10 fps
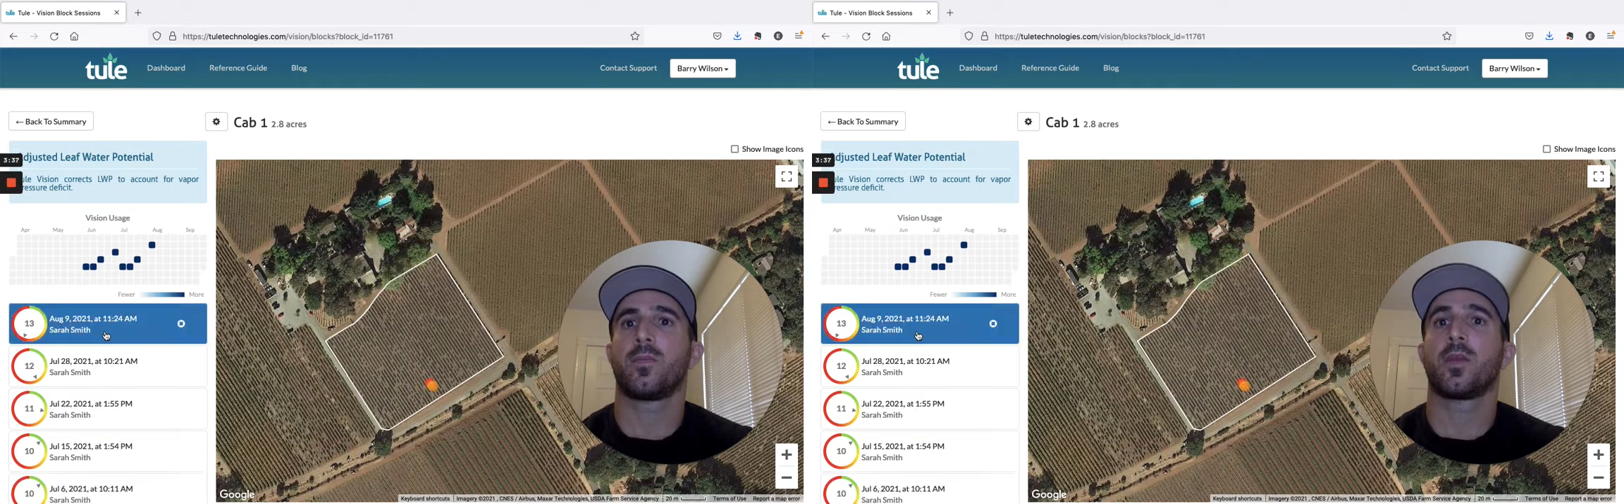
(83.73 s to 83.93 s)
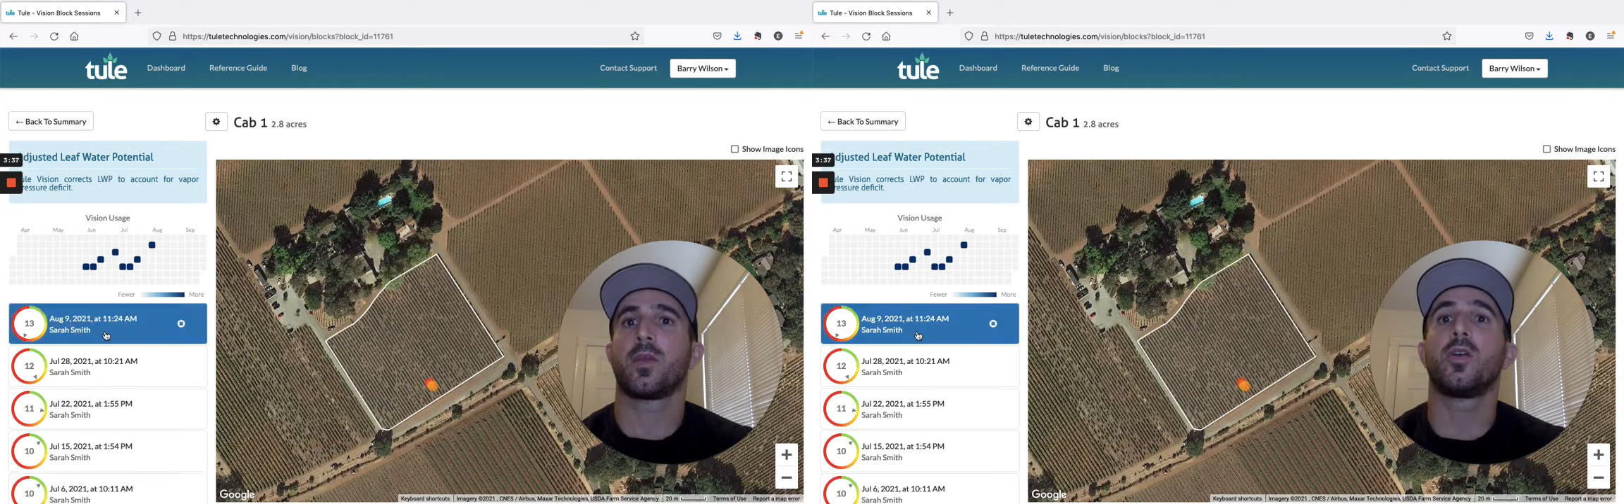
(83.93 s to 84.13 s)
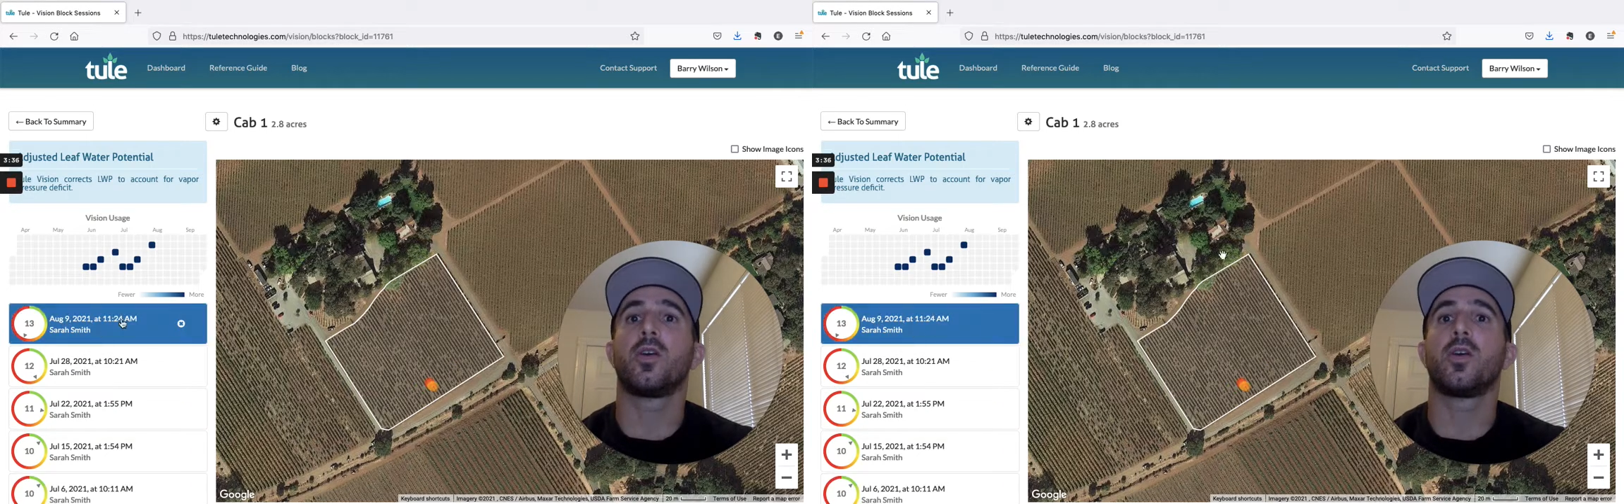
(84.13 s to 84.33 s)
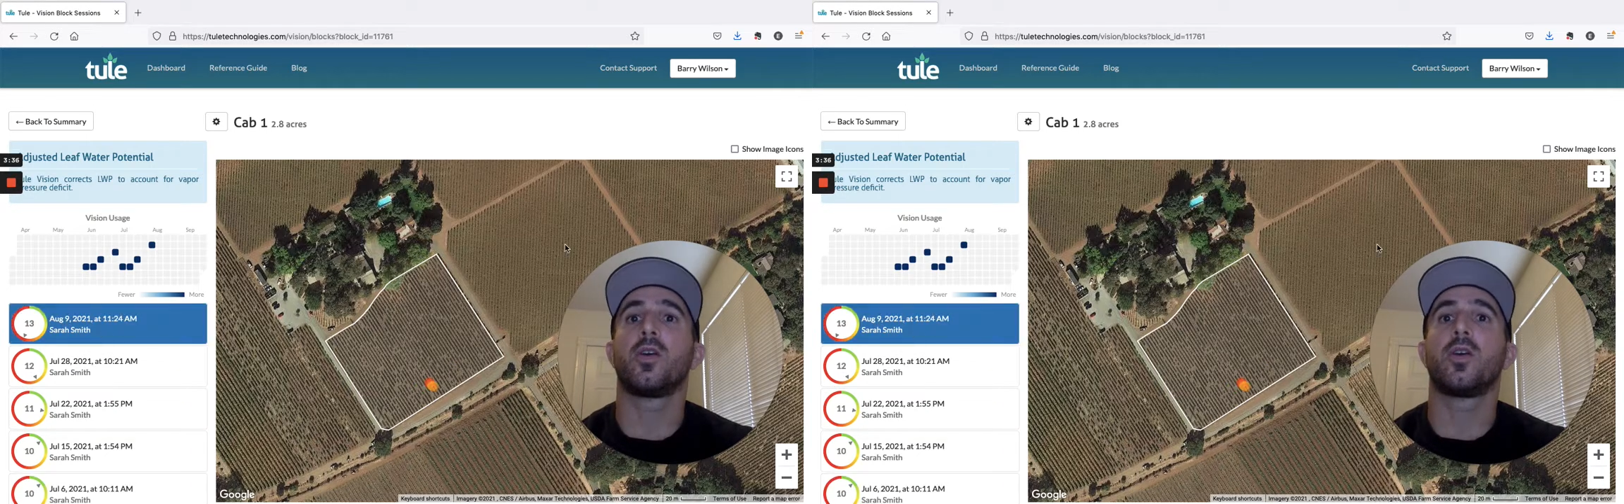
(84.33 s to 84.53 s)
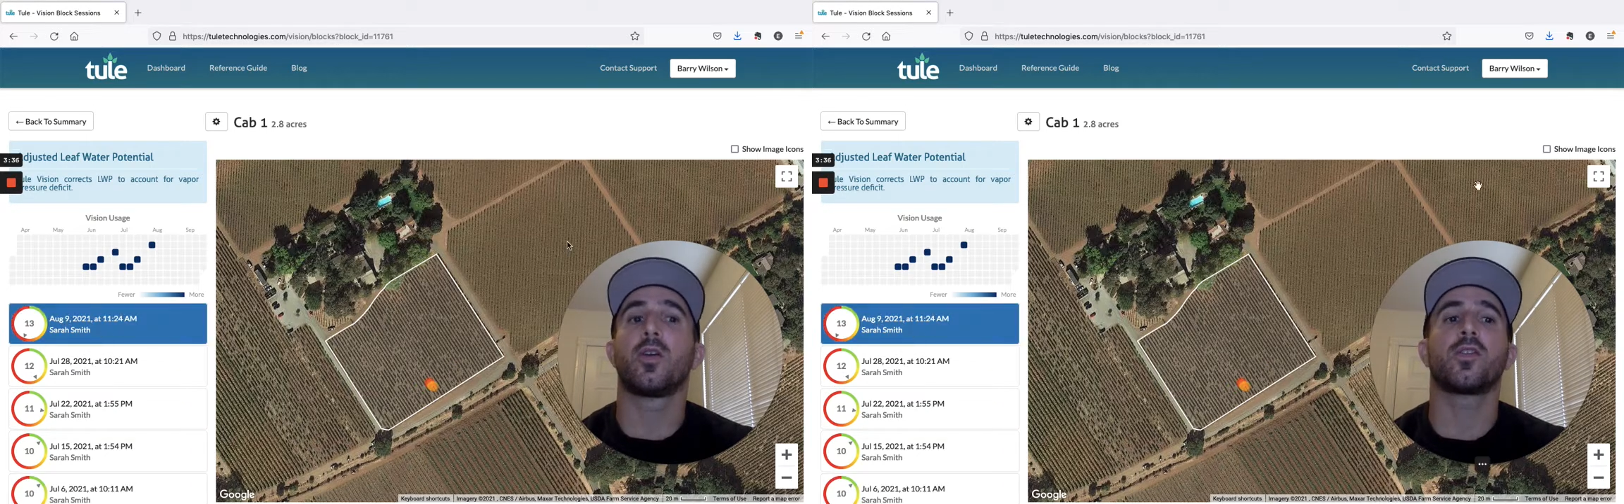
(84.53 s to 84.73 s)
You can
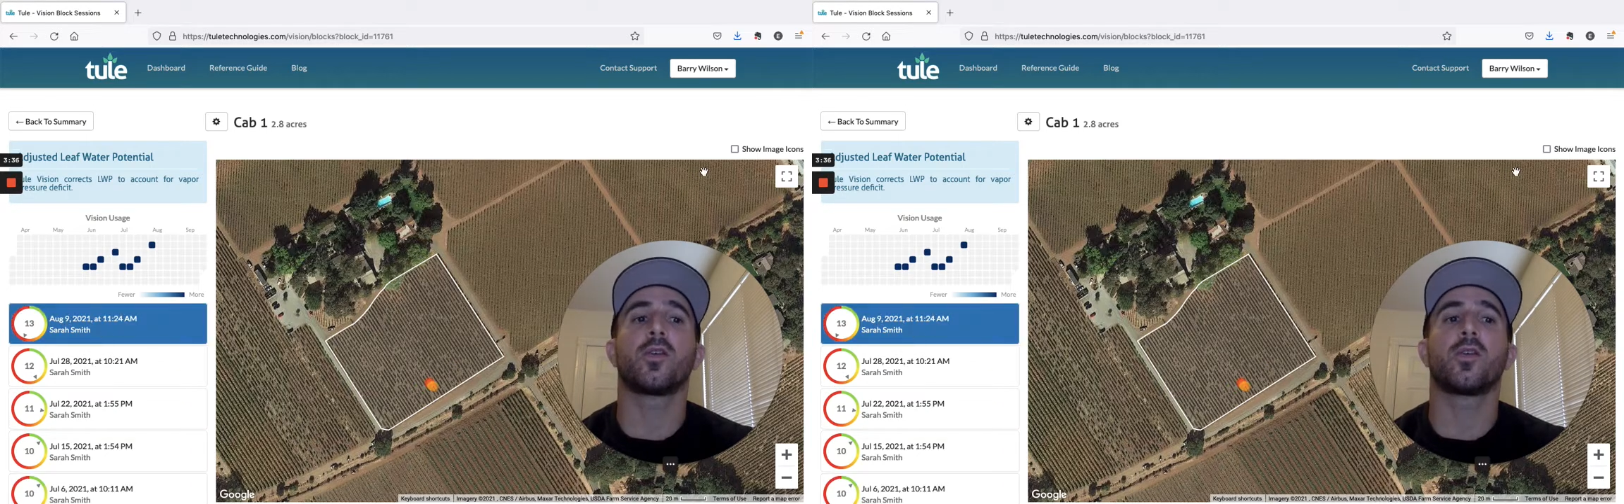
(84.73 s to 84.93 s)
also view